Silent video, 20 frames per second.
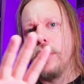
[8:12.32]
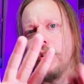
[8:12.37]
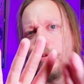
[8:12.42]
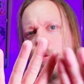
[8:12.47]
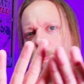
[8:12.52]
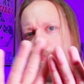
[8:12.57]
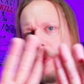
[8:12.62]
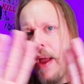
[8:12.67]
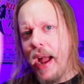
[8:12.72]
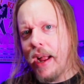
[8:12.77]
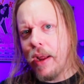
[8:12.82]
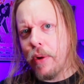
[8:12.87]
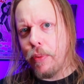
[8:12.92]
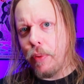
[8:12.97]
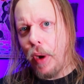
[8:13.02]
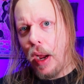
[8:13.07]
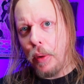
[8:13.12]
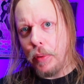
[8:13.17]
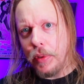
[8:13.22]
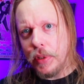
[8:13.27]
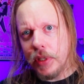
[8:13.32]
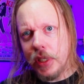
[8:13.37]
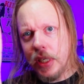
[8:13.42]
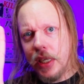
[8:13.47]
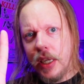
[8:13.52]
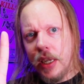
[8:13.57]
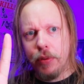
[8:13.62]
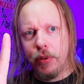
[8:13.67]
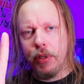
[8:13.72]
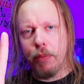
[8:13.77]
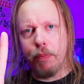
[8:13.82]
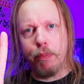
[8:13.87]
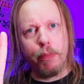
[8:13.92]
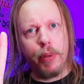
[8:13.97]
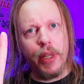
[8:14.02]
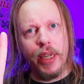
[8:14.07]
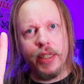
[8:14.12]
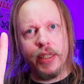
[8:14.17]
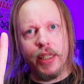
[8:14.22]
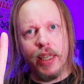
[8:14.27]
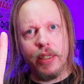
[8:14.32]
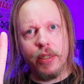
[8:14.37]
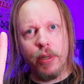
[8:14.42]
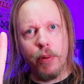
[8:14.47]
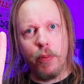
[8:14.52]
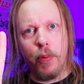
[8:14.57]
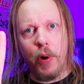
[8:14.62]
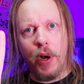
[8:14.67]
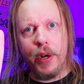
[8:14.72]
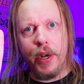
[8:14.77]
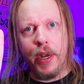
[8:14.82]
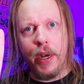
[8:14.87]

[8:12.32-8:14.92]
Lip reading: those backgrounds during the PlayStation 1